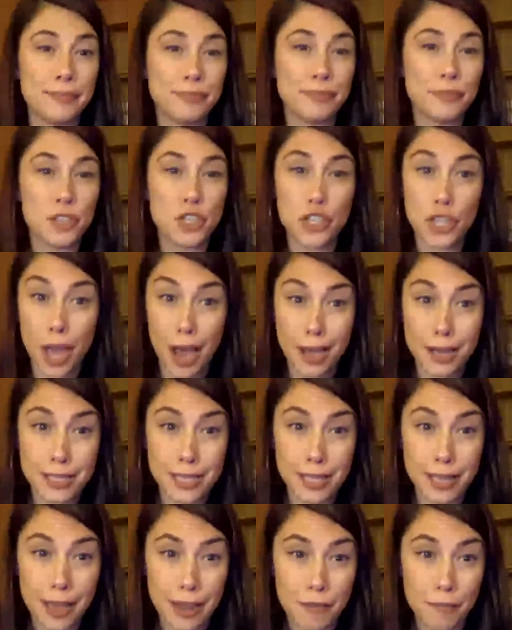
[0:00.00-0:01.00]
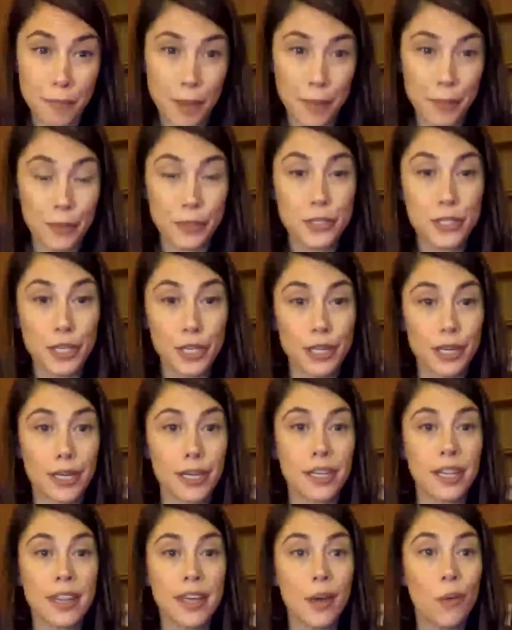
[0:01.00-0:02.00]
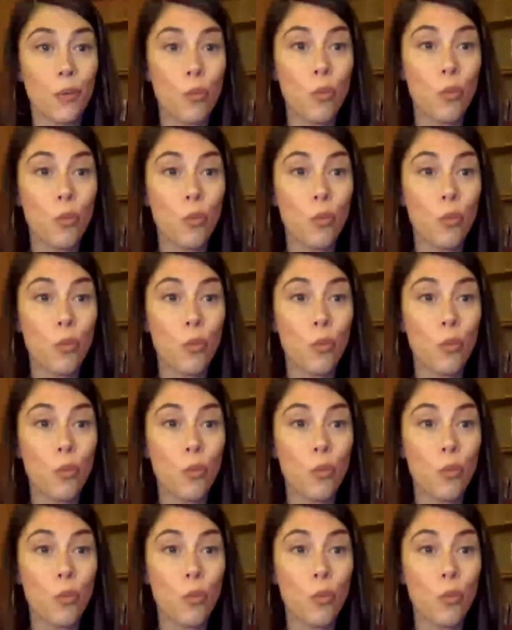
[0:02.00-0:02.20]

shocks a lot of people to learn that